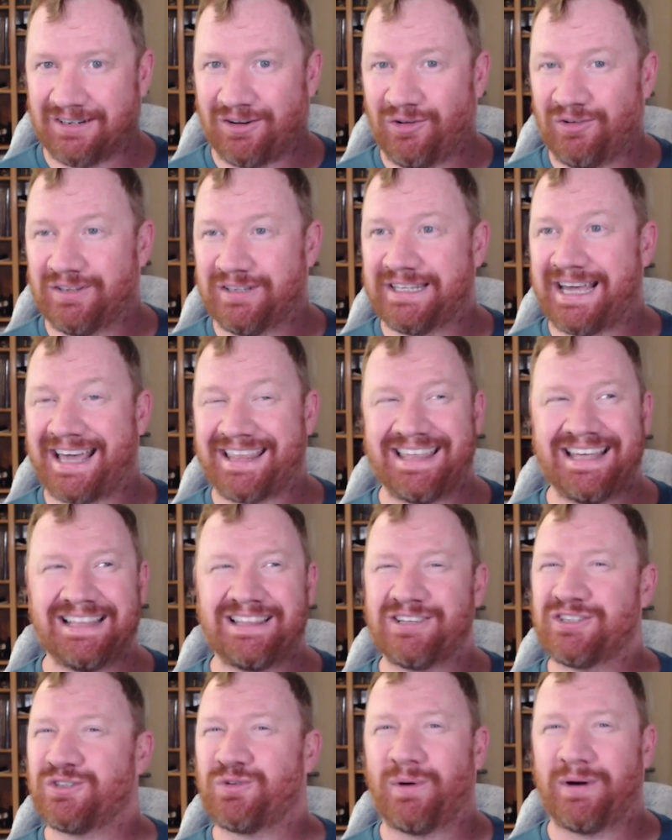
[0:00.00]
only, I think
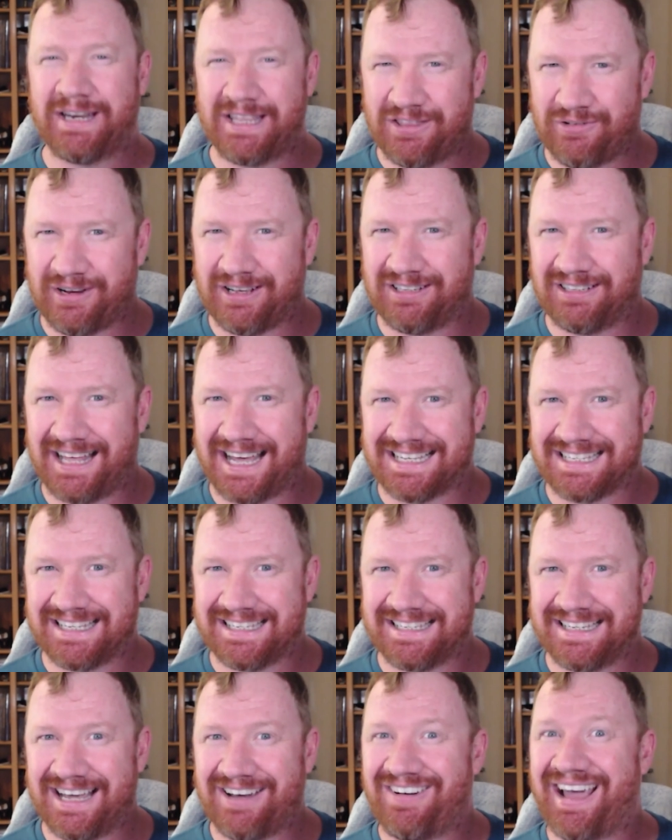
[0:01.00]
there's 23
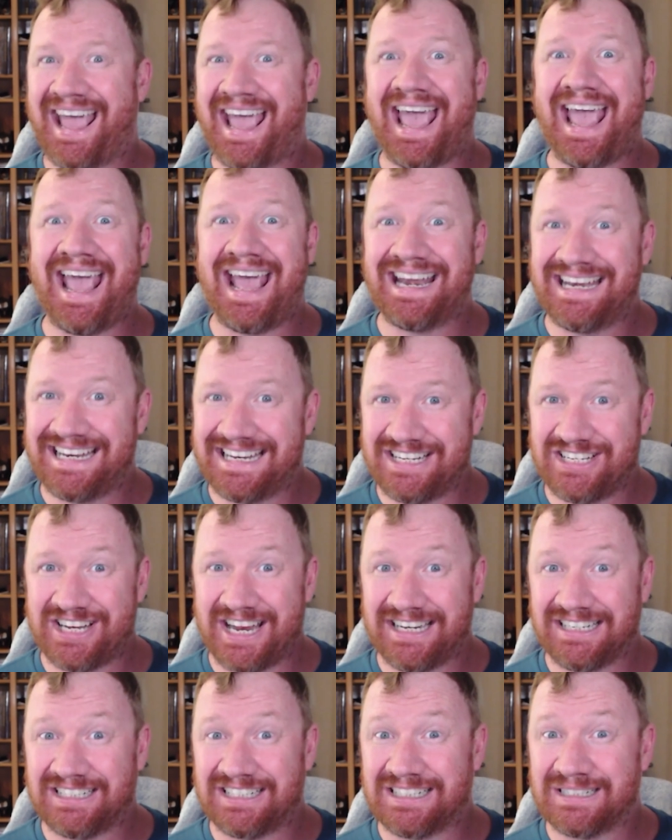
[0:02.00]
classes now, and at
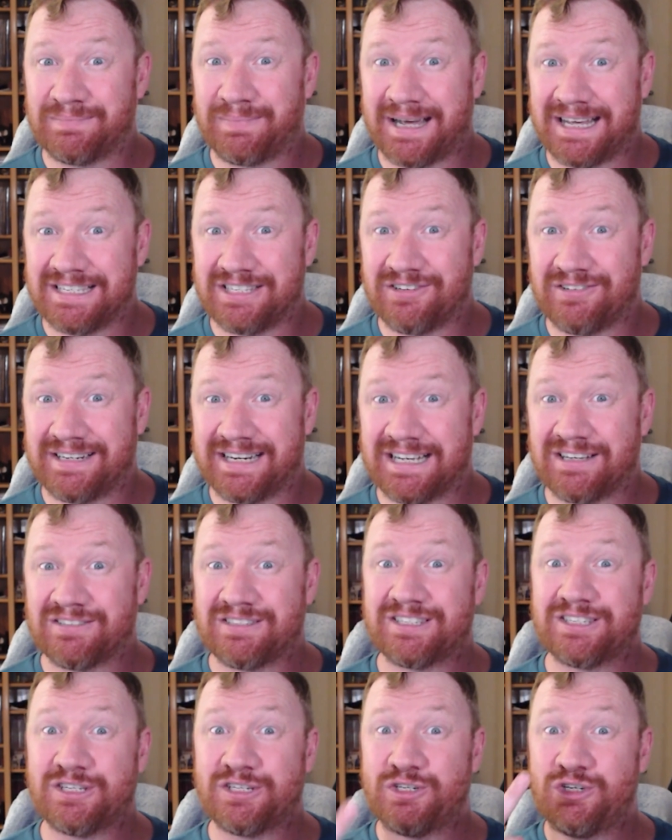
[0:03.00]
Gen Con, Paizo
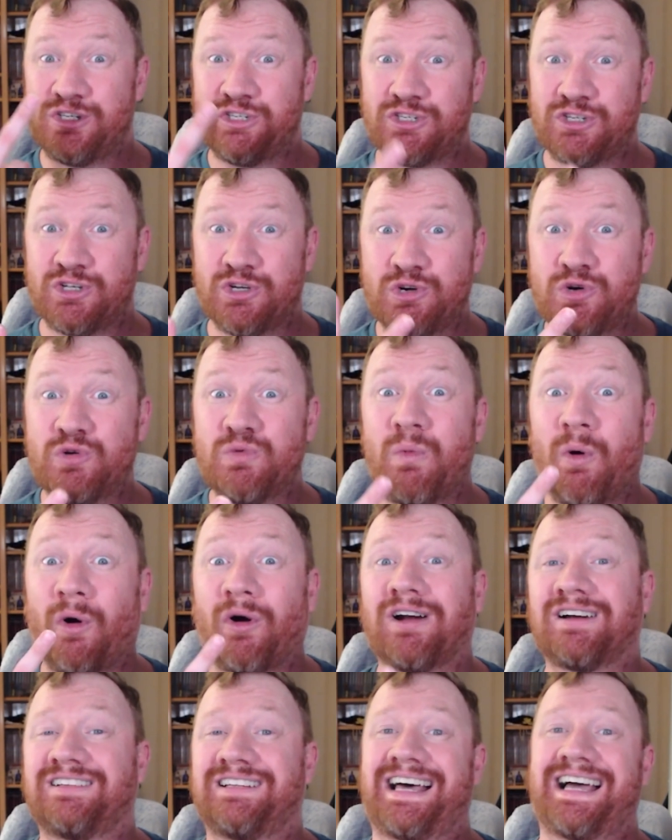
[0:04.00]
announced 2
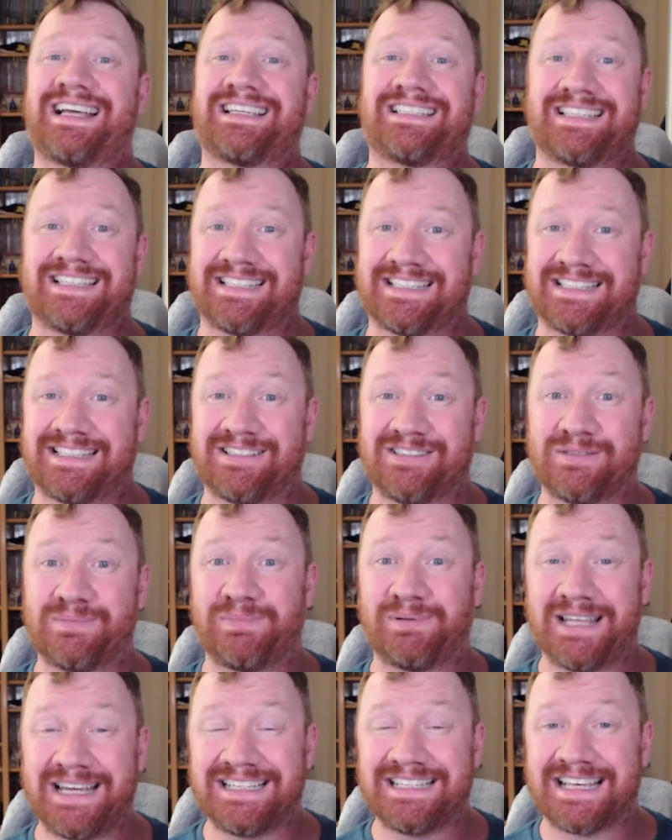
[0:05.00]
more classes. There's a
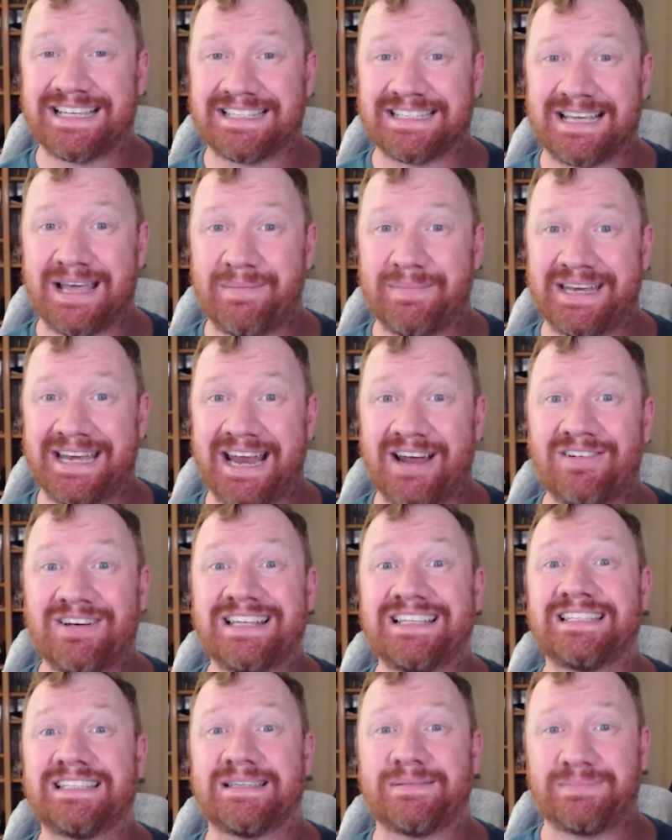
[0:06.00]
playtest coming out
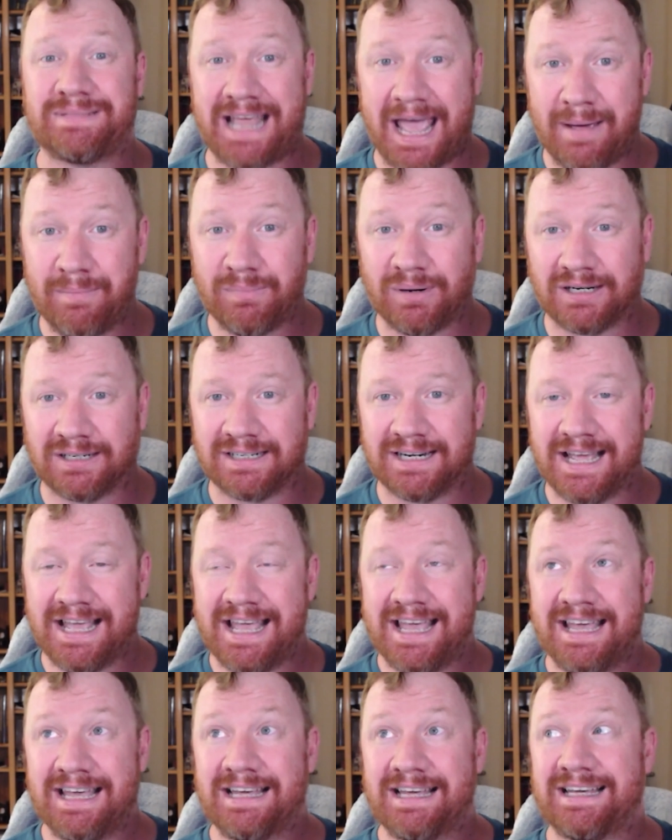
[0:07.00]
in September.
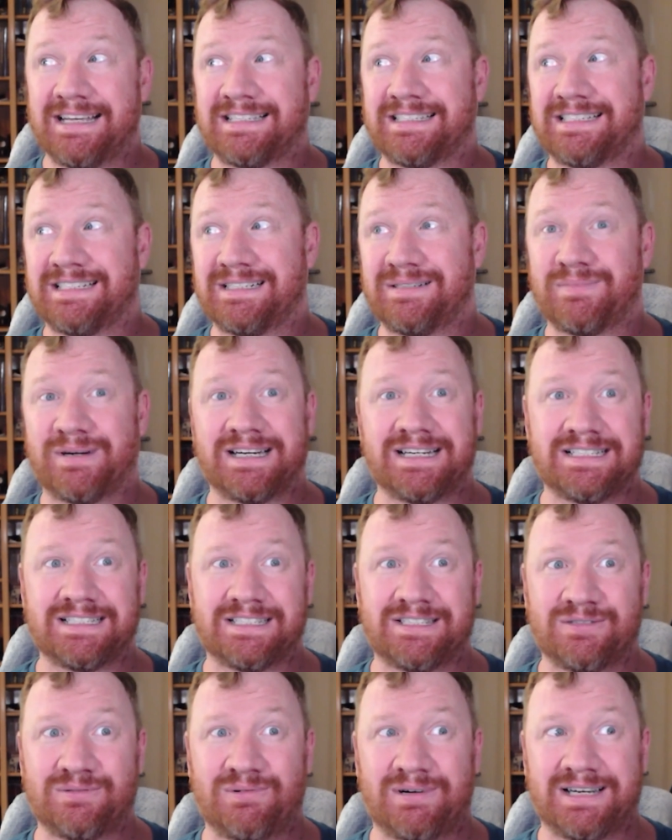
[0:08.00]
That's going to bring
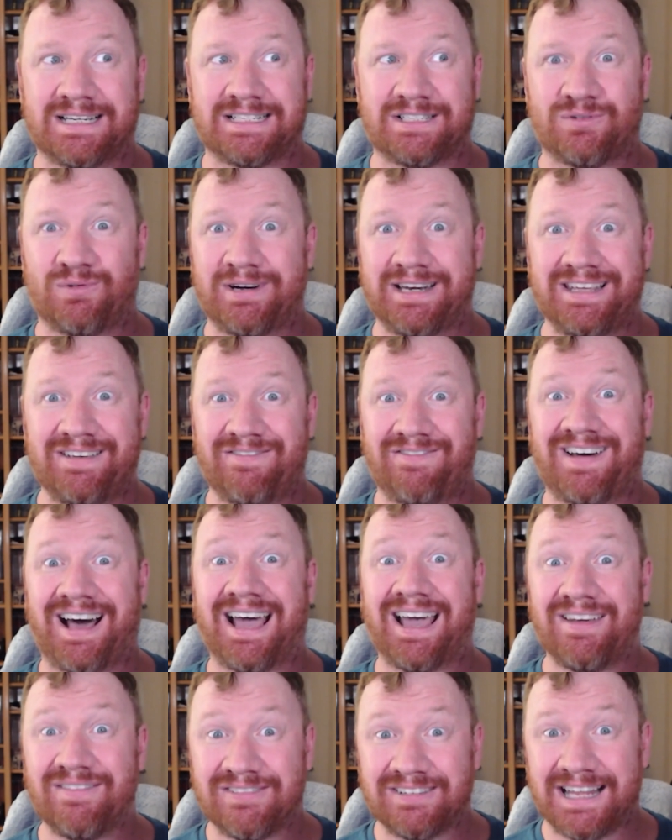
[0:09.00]
us to
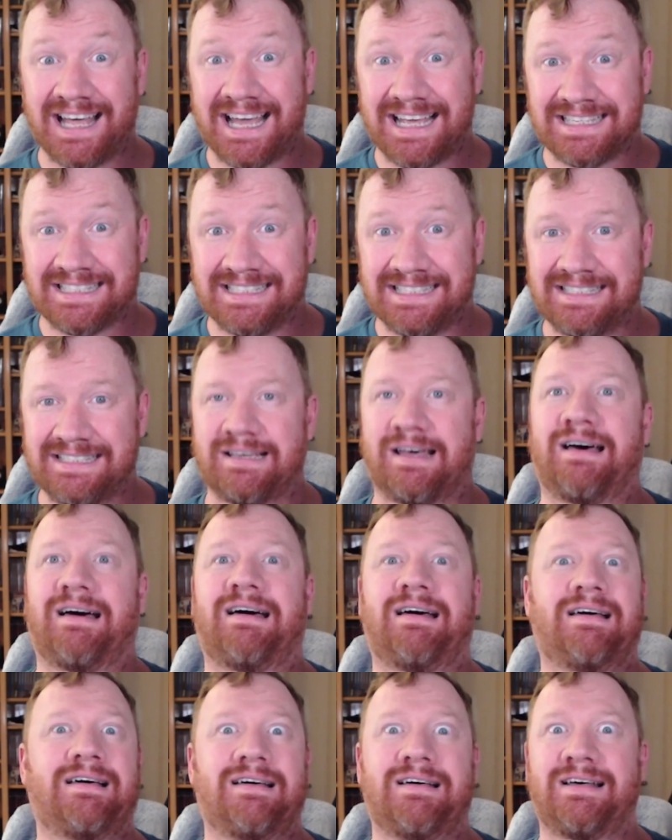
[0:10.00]
25 classes?
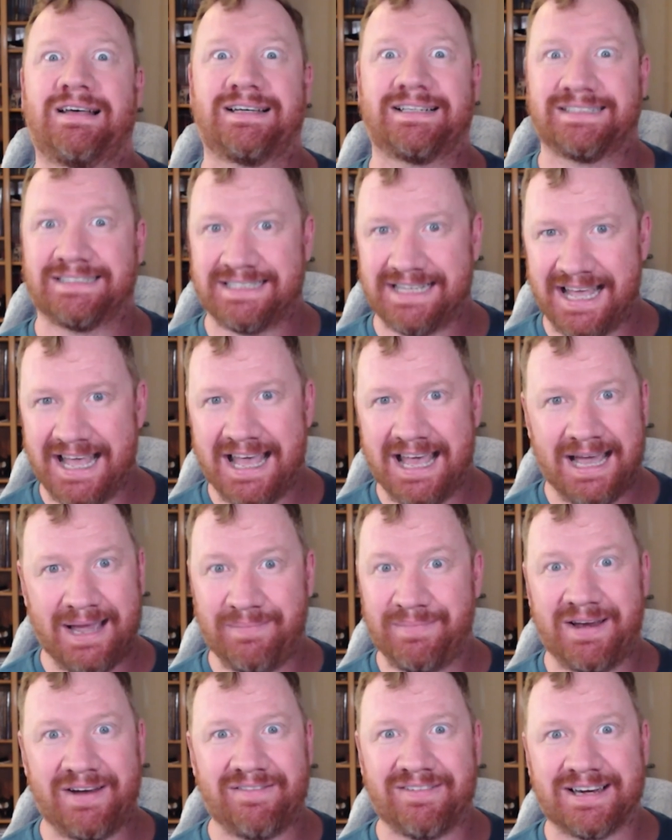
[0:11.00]

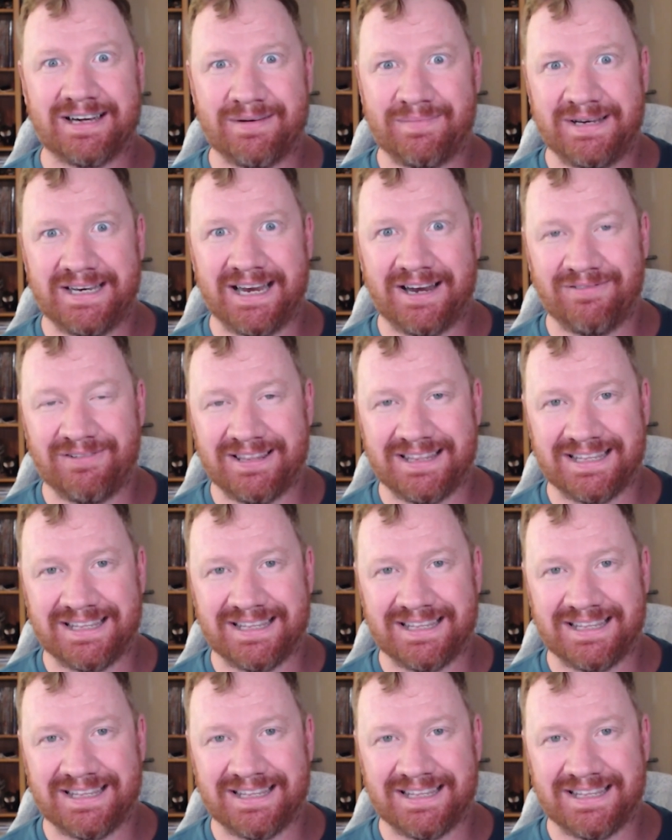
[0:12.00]
I'm never going to be done with